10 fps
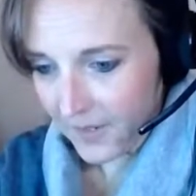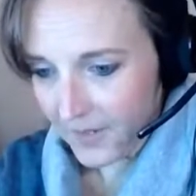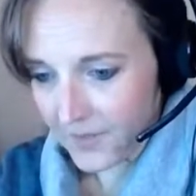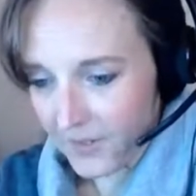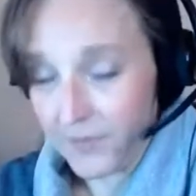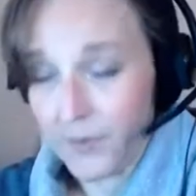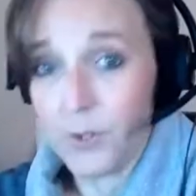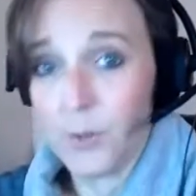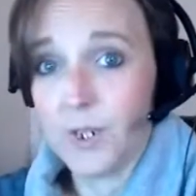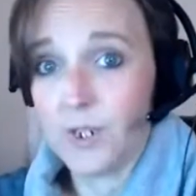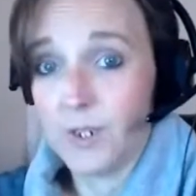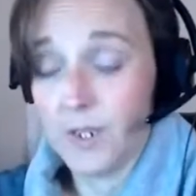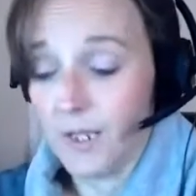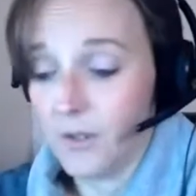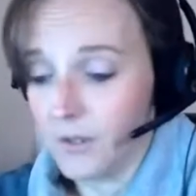So the first question
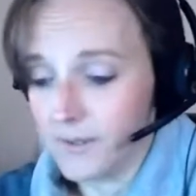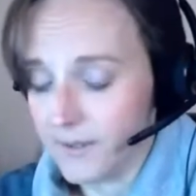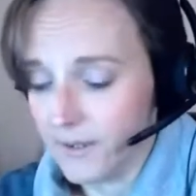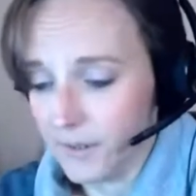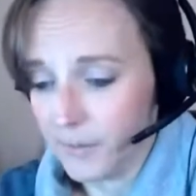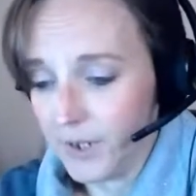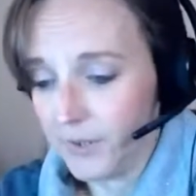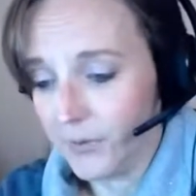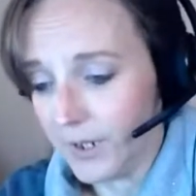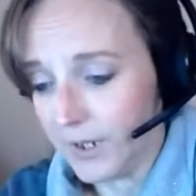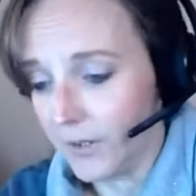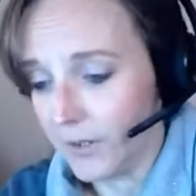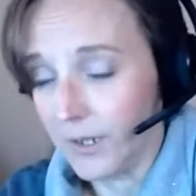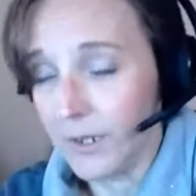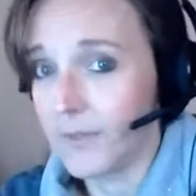they asked, and I mean, you've really got
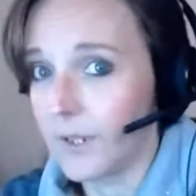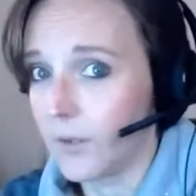to love the